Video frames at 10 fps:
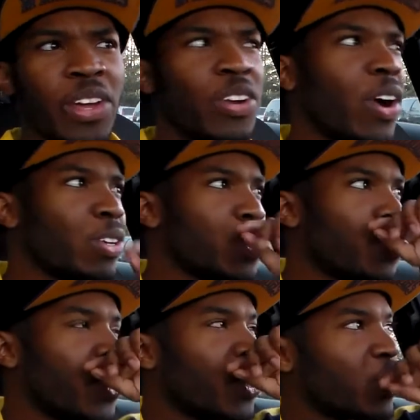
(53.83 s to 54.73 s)
you know, I was
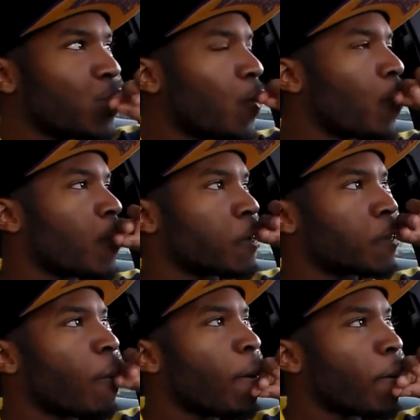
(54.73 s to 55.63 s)
in one of the
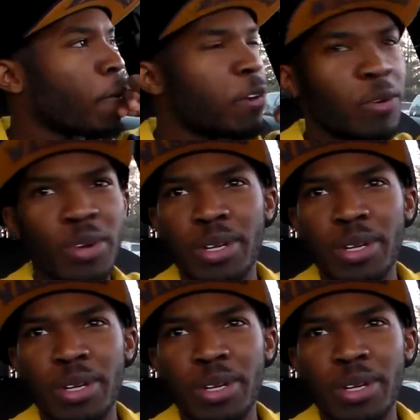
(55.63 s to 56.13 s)
stores, you know,